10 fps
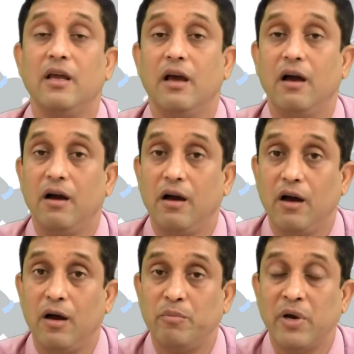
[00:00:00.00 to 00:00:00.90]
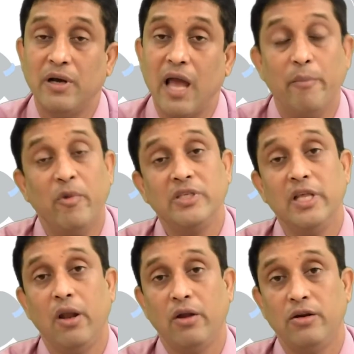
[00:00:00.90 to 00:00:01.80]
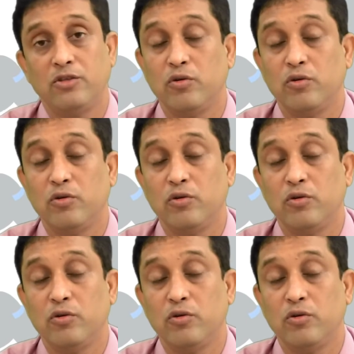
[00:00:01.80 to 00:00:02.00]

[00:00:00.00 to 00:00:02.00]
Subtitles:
among the learners.